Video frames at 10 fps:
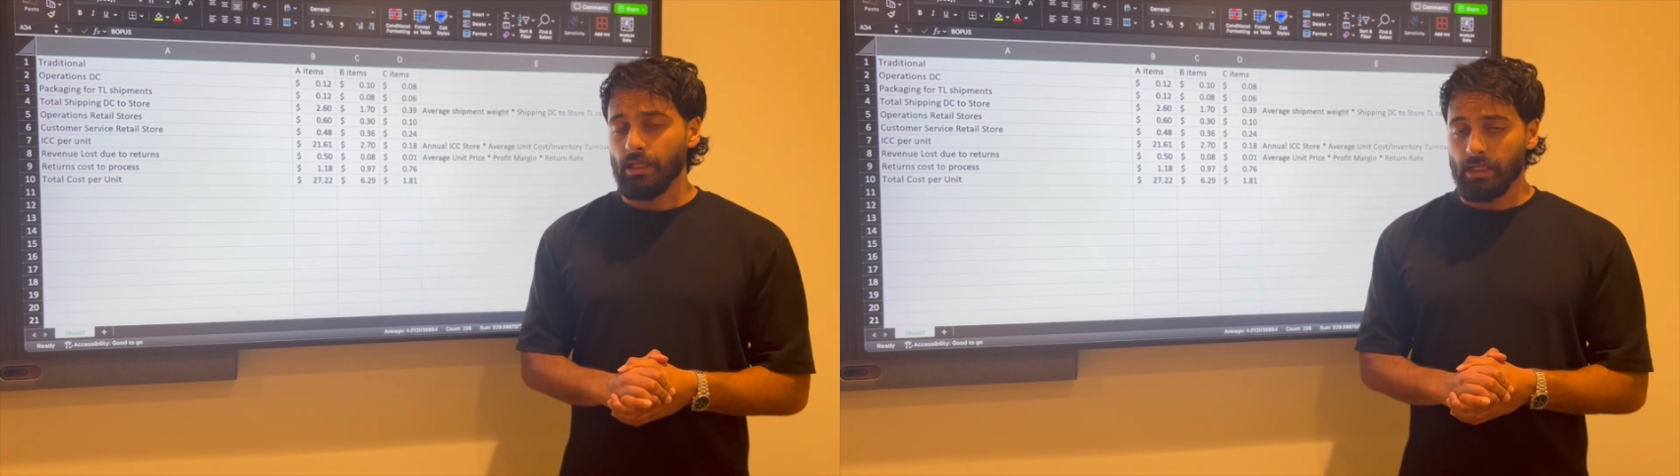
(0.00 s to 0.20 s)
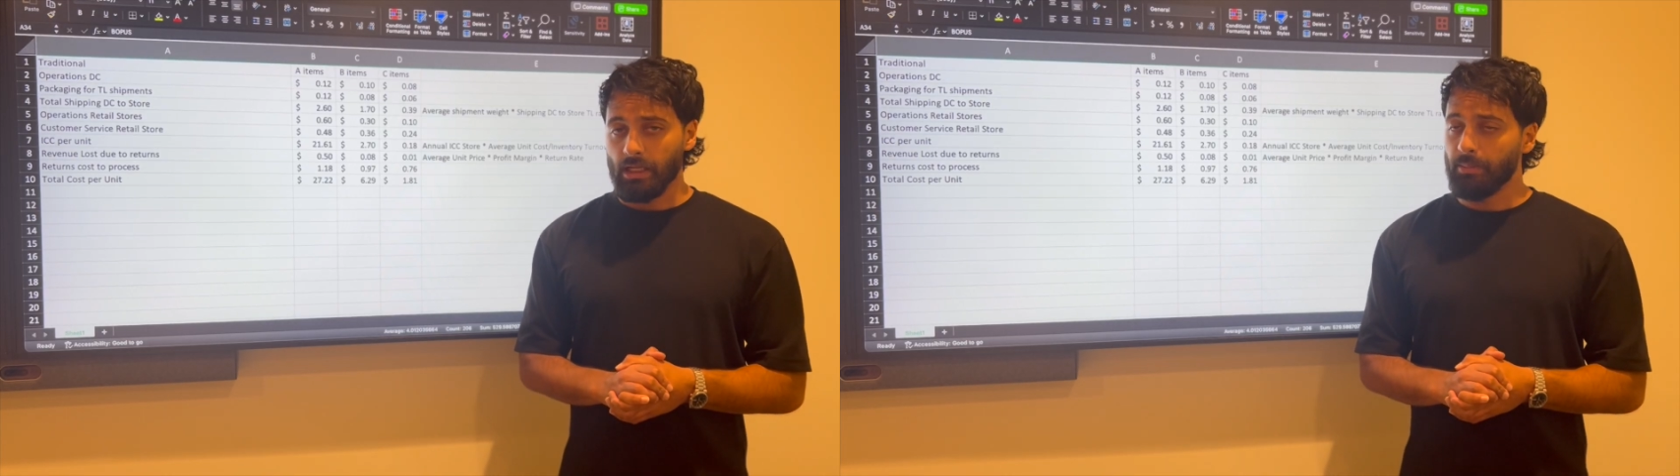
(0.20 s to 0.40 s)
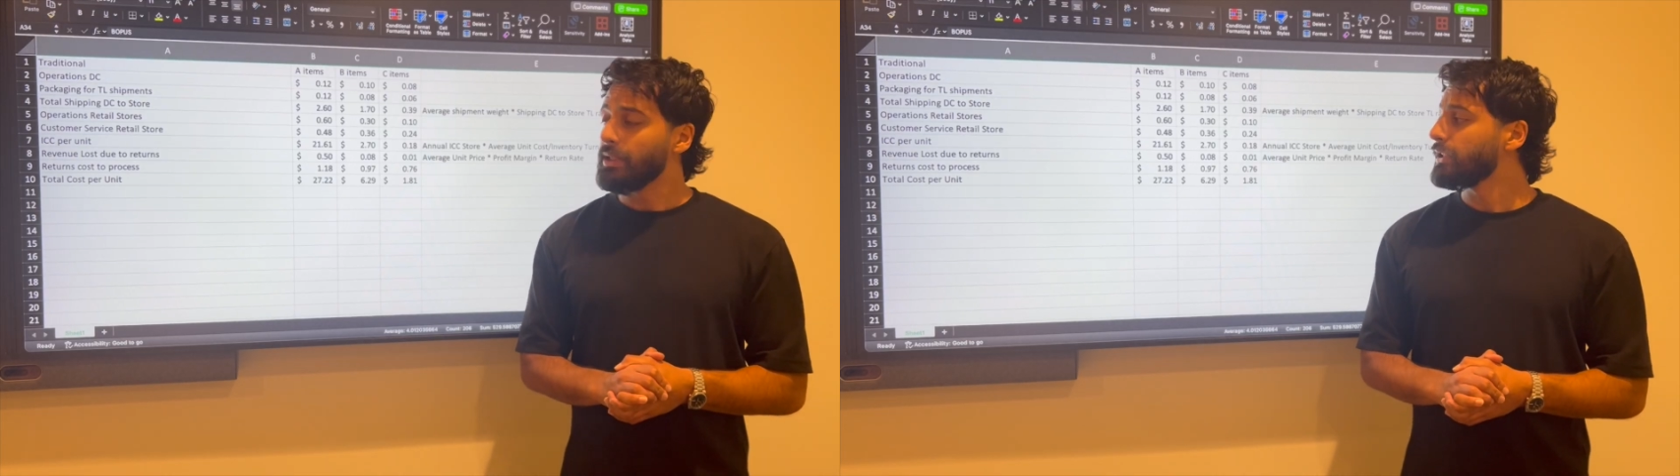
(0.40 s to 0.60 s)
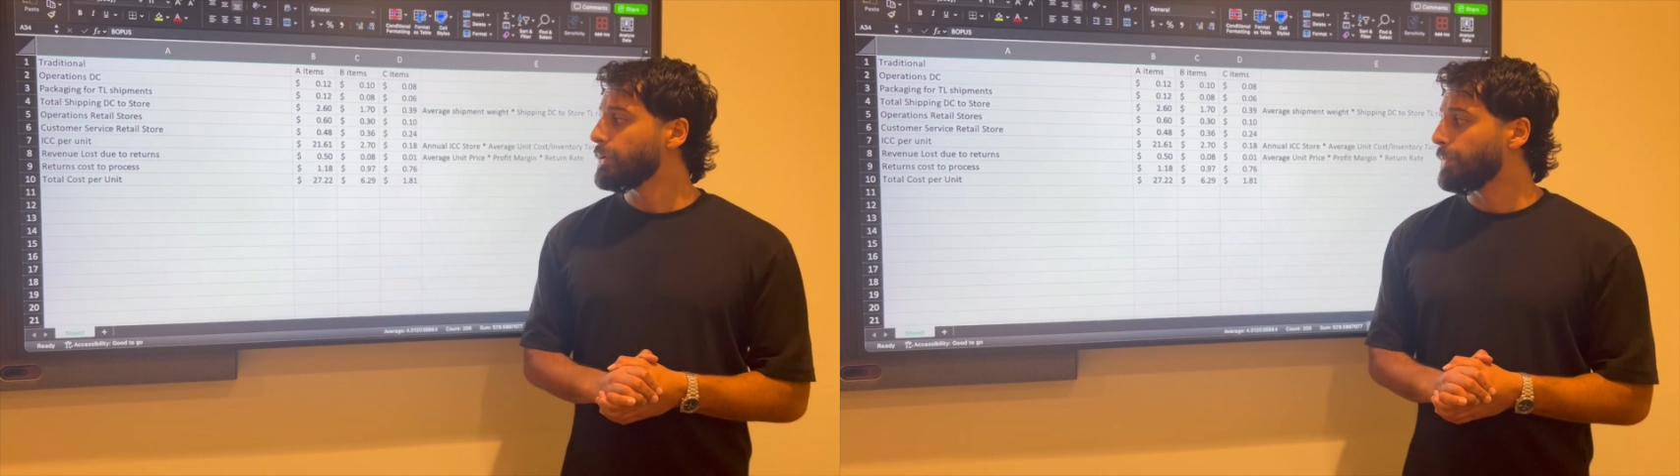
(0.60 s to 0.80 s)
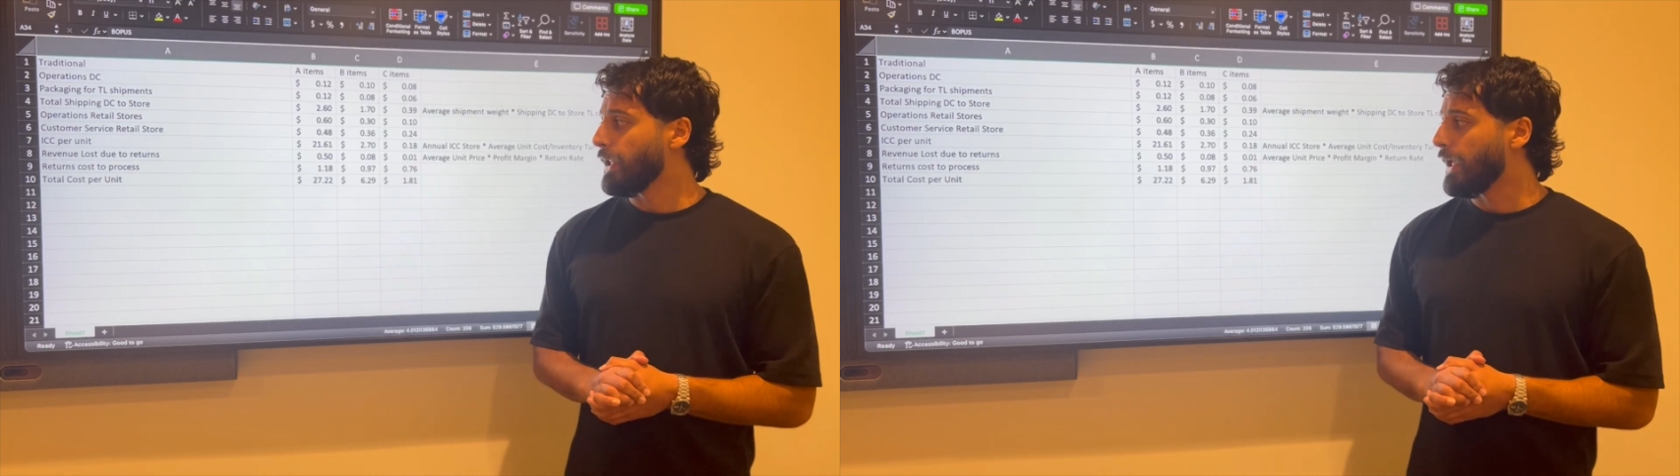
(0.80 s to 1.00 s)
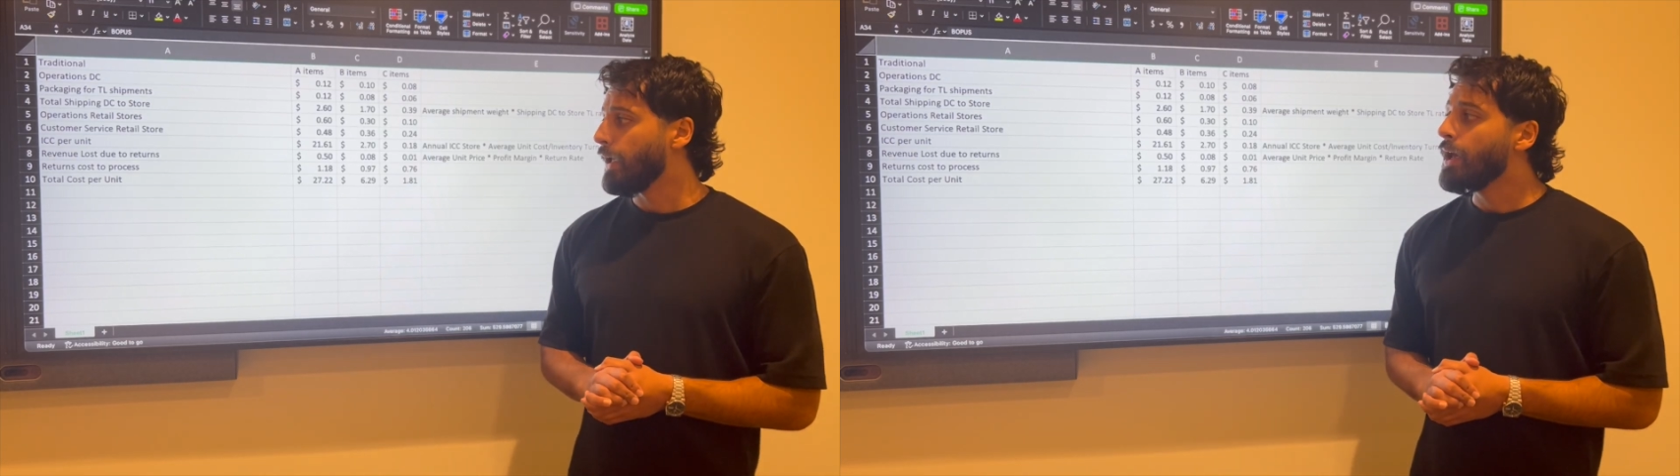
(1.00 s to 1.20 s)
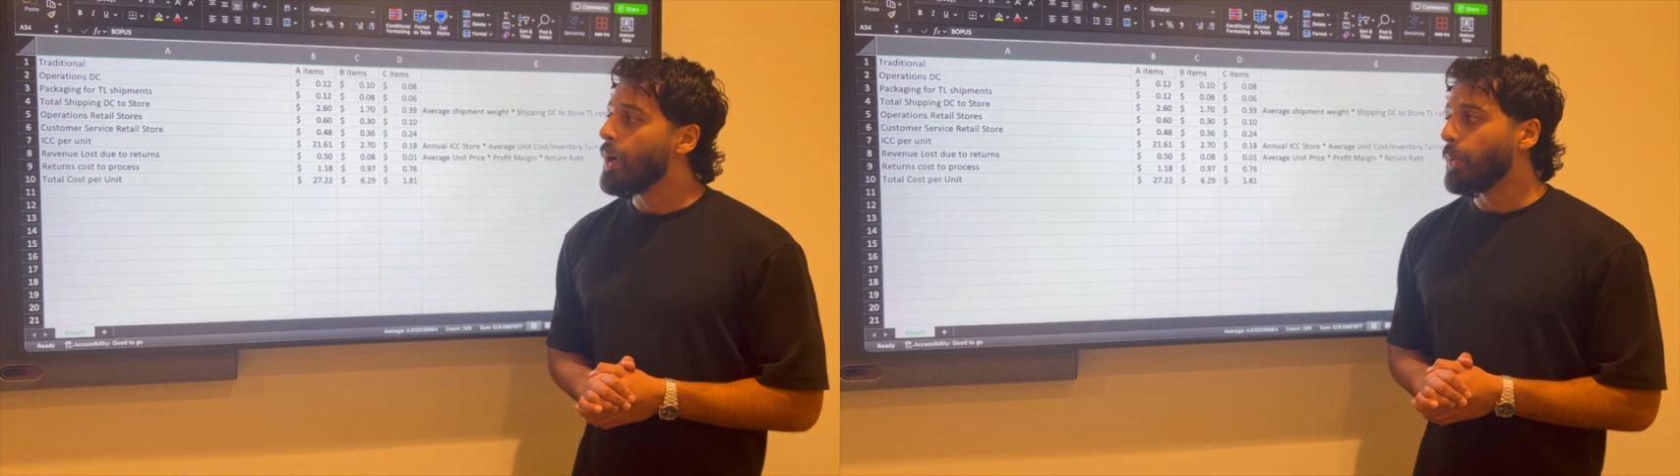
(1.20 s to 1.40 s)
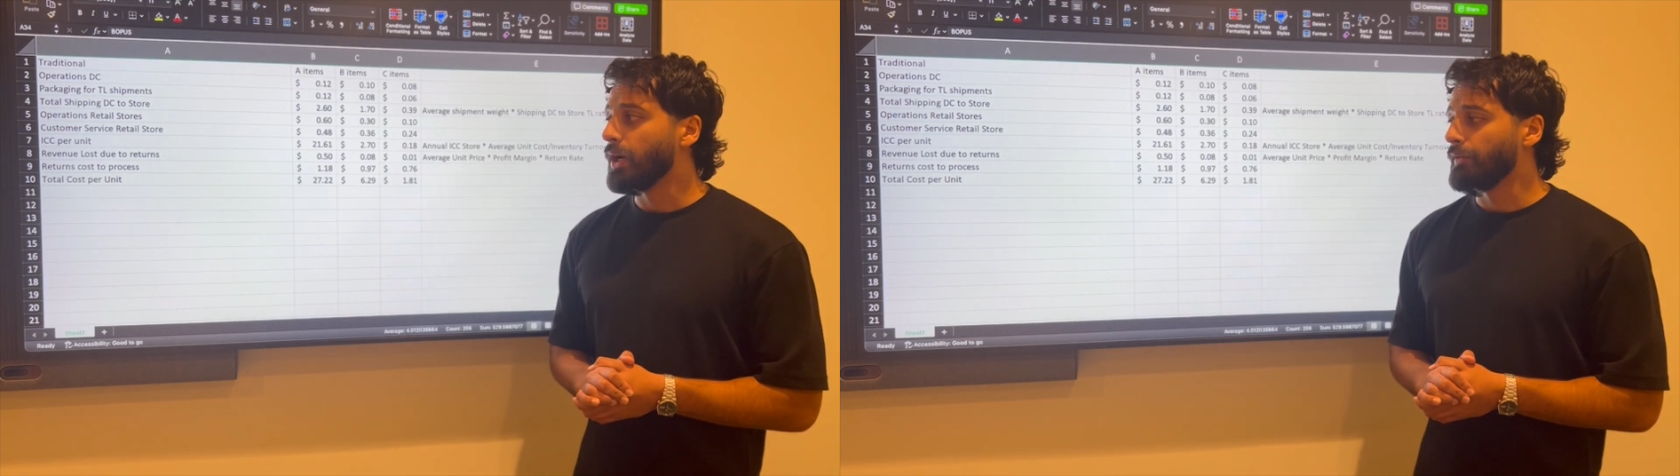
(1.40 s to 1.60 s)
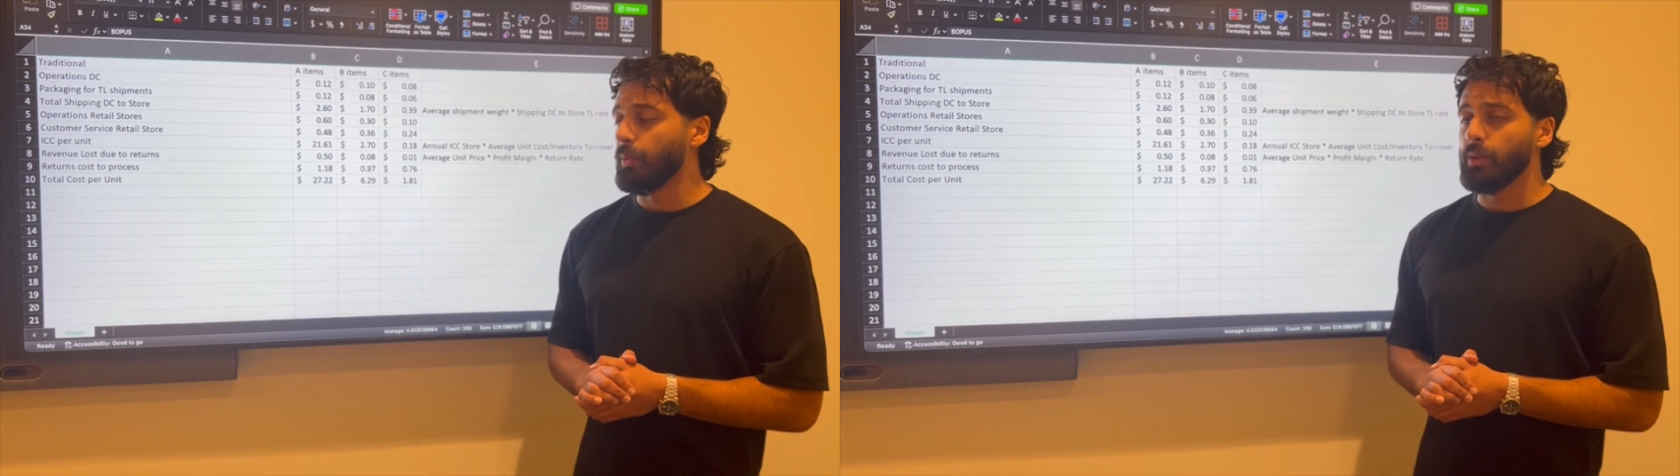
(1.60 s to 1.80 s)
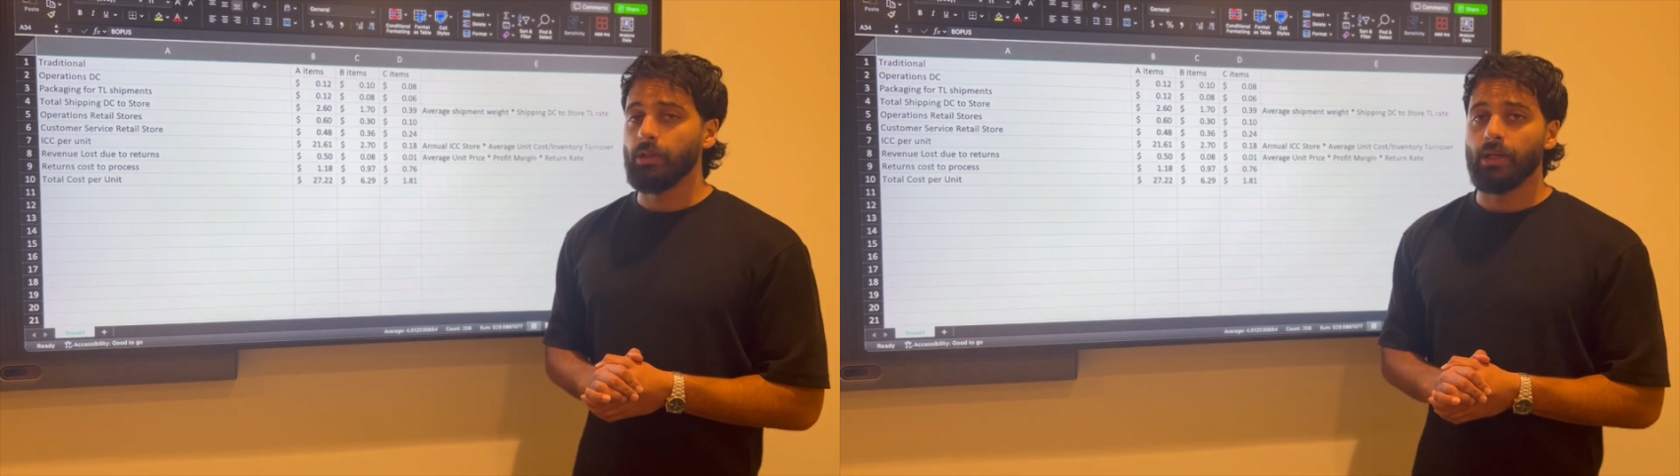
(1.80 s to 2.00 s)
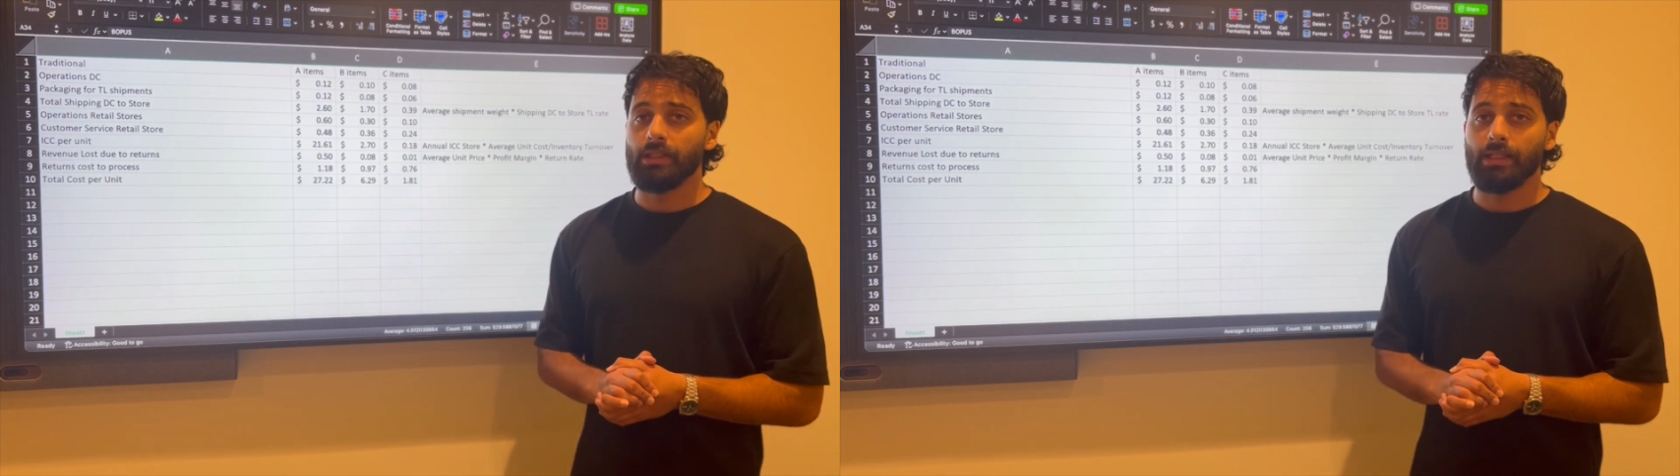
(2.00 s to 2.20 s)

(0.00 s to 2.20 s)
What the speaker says: come into play whenever we look at the